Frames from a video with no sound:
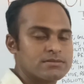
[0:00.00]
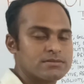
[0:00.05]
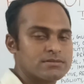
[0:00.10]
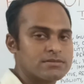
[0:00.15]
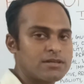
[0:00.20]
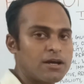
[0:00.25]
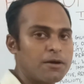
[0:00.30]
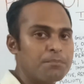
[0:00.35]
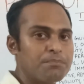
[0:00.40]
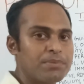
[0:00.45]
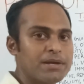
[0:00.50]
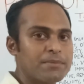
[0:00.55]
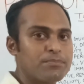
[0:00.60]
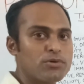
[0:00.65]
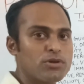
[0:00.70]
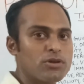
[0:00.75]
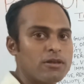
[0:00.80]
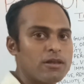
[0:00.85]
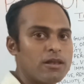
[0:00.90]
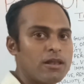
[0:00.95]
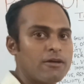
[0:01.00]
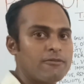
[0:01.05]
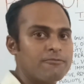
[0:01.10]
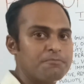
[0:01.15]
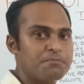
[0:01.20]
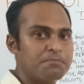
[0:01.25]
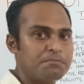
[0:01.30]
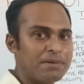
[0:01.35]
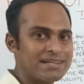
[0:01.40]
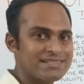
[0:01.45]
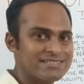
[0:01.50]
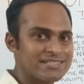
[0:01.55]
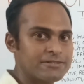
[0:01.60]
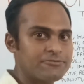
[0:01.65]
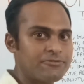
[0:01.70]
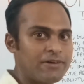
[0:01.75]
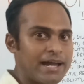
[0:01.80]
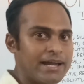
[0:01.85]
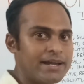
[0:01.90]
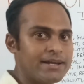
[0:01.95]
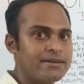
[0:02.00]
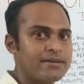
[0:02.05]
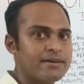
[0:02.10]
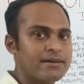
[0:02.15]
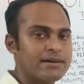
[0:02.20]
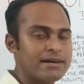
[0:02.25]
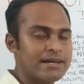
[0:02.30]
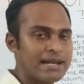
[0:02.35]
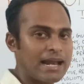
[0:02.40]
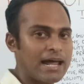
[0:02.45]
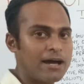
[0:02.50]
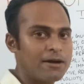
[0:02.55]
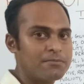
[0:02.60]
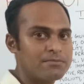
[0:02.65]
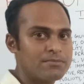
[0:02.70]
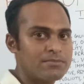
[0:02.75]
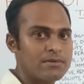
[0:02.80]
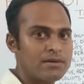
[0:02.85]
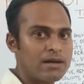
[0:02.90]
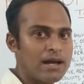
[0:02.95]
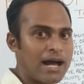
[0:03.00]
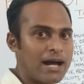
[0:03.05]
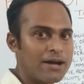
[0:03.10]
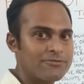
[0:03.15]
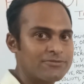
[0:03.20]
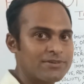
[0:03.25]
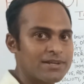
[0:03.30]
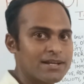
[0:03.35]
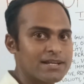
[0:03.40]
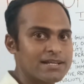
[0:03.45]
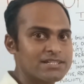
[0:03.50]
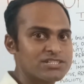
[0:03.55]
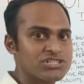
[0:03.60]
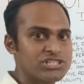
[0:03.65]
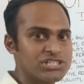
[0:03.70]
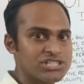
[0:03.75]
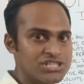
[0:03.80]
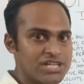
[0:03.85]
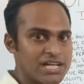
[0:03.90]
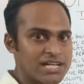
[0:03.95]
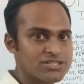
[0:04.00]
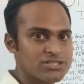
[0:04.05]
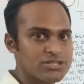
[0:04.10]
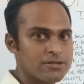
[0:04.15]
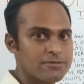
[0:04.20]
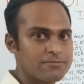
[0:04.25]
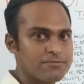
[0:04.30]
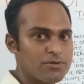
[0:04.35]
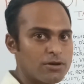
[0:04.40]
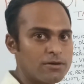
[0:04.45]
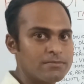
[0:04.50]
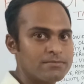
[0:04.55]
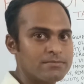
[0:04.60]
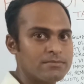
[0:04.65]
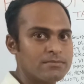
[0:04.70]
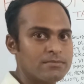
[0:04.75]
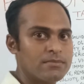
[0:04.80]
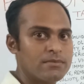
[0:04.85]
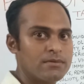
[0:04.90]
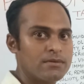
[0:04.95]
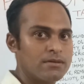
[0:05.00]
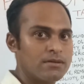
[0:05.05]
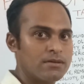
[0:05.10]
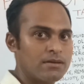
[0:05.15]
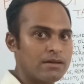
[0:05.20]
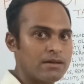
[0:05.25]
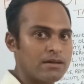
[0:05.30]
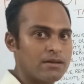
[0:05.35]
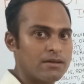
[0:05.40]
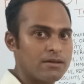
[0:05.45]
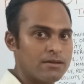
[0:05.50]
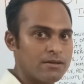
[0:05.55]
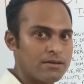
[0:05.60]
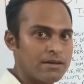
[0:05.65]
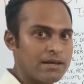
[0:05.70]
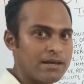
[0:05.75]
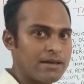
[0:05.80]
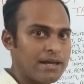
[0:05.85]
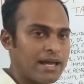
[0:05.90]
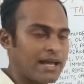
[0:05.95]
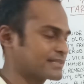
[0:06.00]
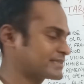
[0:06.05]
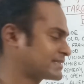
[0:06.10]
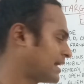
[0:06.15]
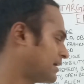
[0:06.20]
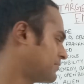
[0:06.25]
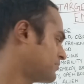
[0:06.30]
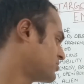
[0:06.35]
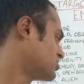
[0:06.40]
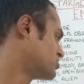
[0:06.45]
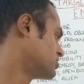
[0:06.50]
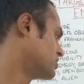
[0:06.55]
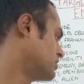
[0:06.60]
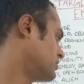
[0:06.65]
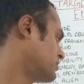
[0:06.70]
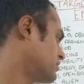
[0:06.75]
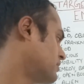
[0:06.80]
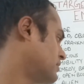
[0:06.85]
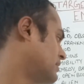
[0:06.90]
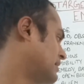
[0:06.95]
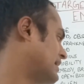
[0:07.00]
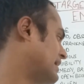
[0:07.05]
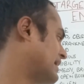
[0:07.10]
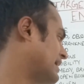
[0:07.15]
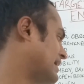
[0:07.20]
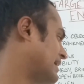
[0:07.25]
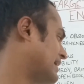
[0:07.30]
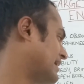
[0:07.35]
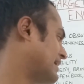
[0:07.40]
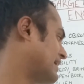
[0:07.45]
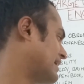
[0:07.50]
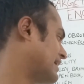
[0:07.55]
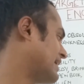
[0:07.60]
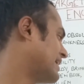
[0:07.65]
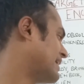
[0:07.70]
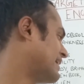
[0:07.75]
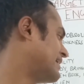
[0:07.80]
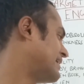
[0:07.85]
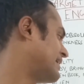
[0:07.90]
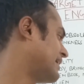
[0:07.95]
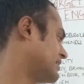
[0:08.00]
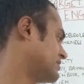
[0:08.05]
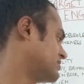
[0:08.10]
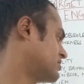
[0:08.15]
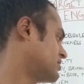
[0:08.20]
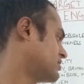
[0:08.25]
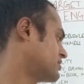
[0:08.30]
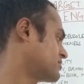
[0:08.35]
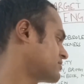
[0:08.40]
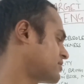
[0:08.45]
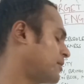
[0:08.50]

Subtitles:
Some people pacified Ram after his dejection from exam result. Irritate.